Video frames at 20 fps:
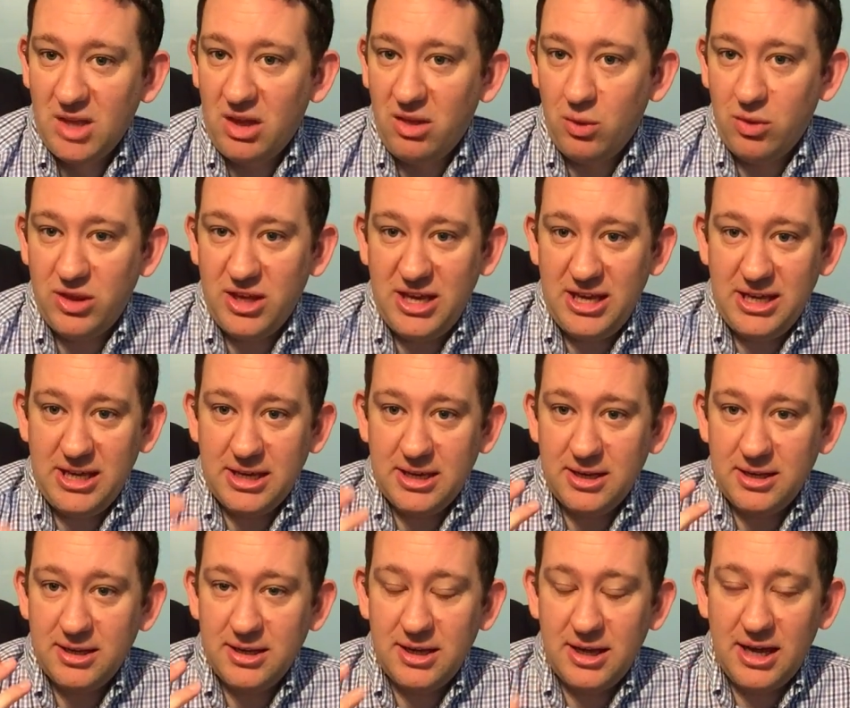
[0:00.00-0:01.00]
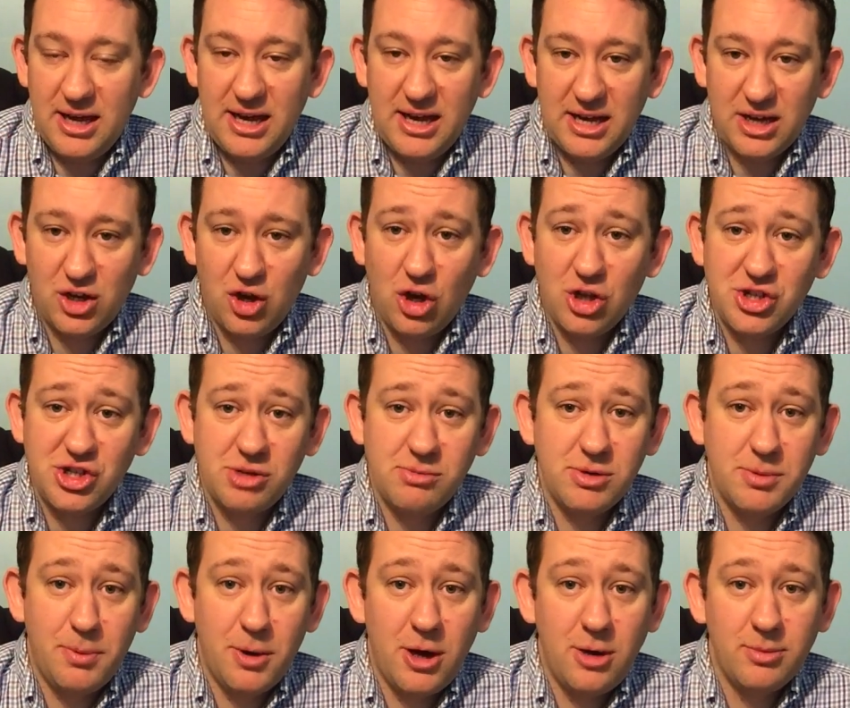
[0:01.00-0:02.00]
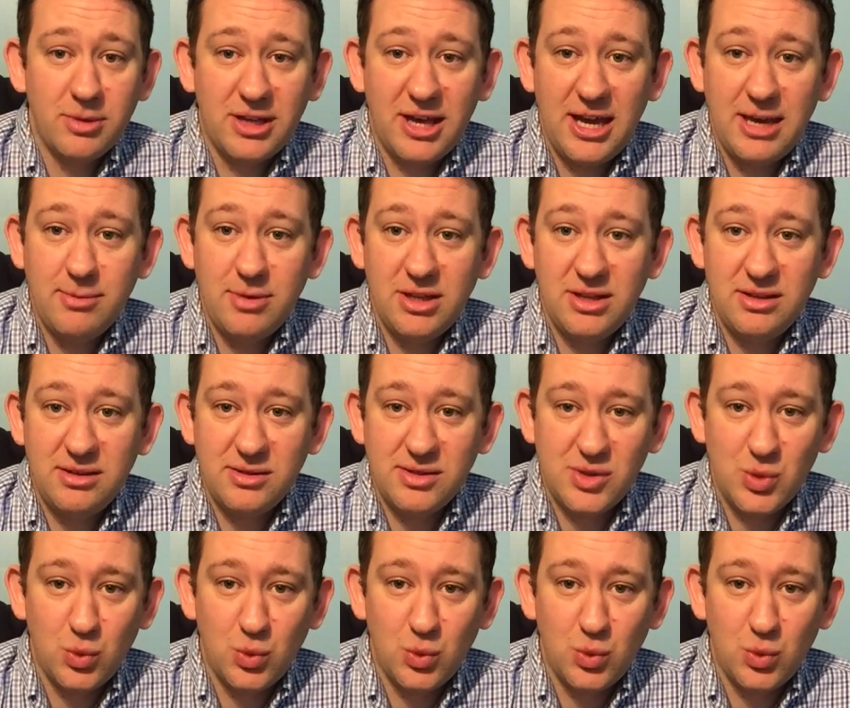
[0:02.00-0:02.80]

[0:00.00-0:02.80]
The costume department came in